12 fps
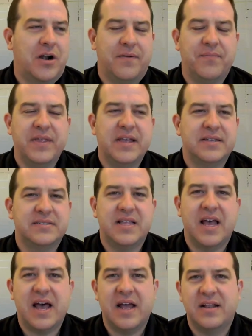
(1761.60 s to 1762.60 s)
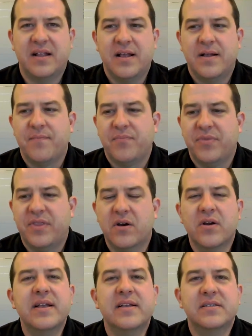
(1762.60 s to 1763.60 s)
is that there
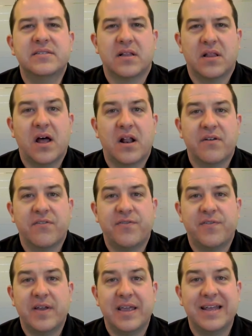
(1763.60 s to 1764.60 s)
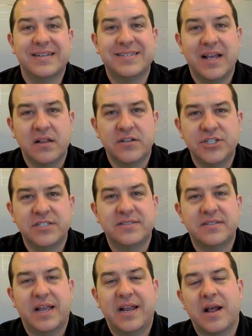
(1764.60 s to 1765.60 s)
is a lot of
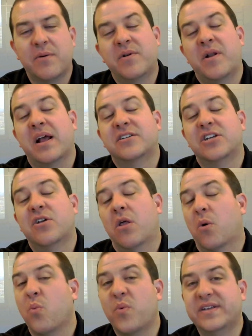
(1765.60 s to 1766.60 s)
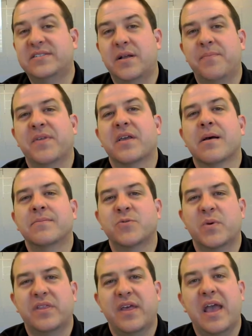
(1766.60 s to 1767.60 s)
intelligence, and I would actually call it wisdom, that comes
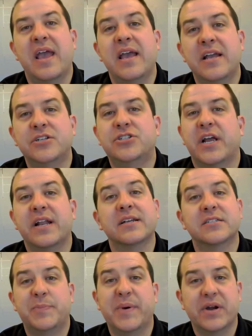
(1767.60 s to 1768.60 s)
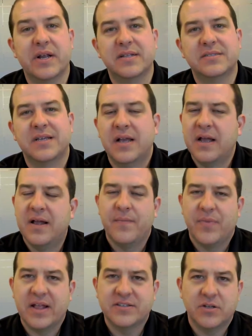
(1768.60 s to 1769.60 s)
with age and experience.
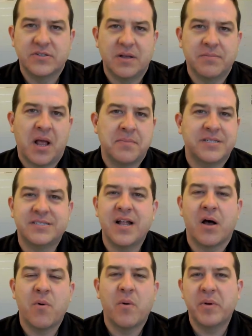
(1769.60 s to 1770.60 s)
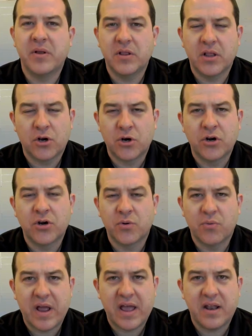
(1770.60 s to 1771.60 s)
And so sometimes it's not what we learned or
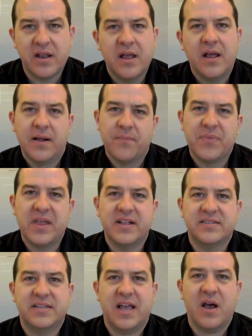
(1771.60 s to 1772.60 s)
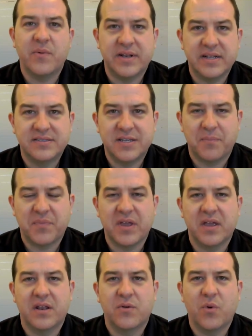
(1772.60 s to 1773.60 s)
read, it's how we did something
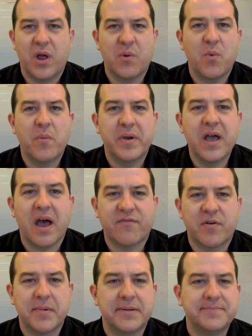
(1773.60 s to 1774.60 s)
and what we got from it.